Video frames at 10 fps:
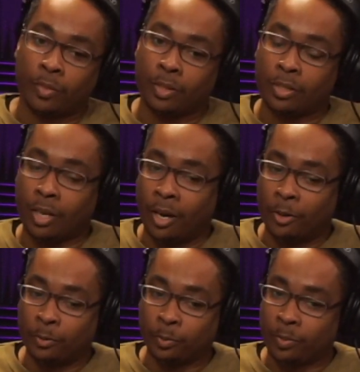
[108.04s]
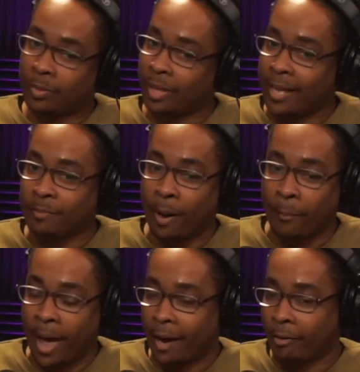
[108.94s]
So that's my
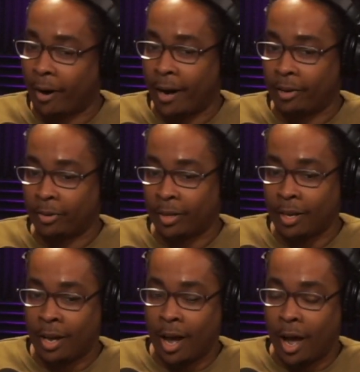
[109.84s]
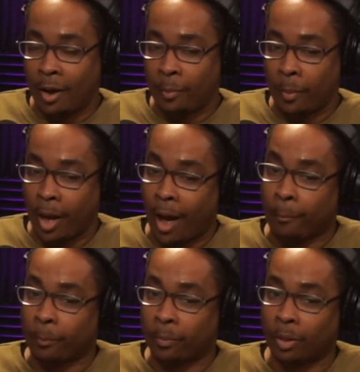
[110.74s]
background.
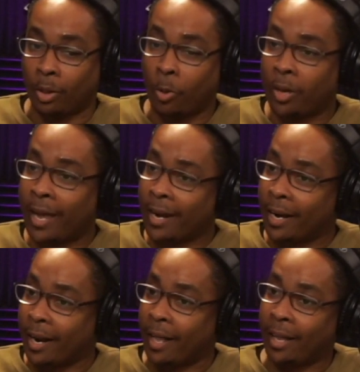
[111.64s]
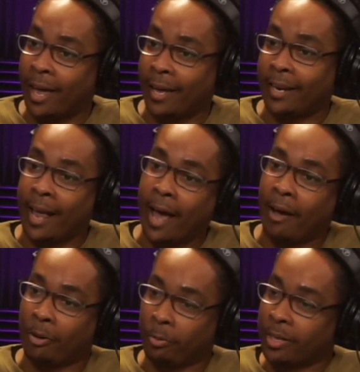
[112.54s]
I'm located in LA
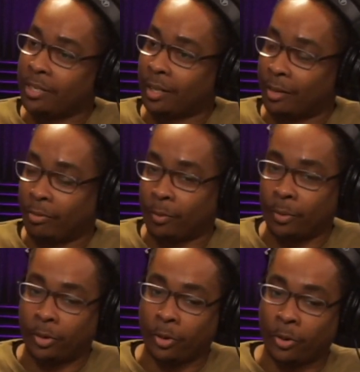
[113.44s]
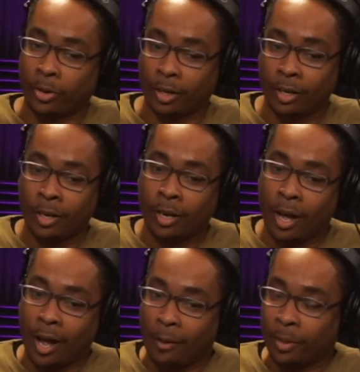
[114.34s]
now, originally from New York,
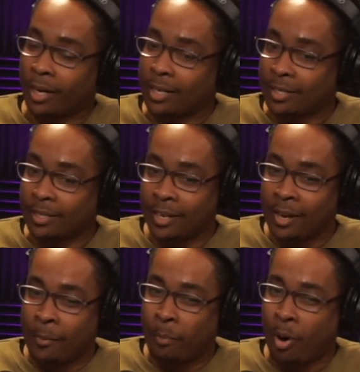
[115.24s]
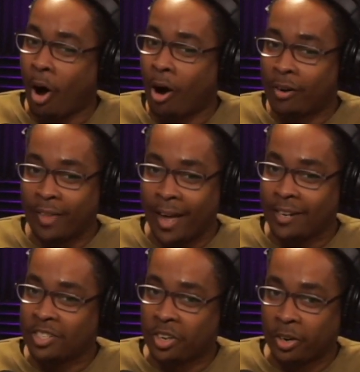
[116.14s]
because part of that
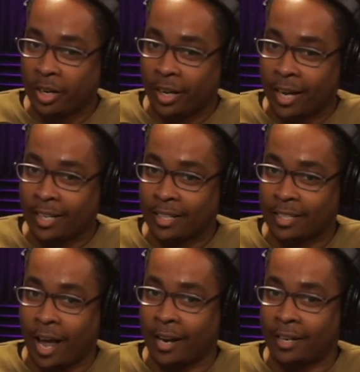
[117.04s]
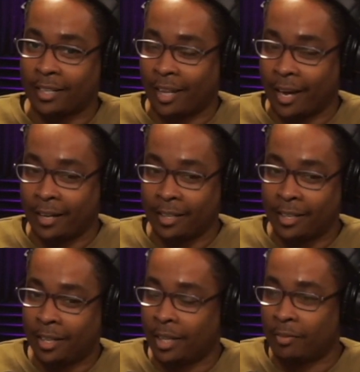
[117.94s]
journey, I decided to
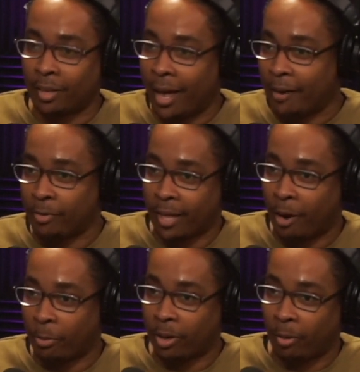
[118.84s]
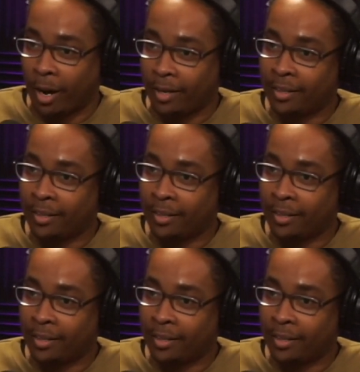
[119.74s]
live a life without regret.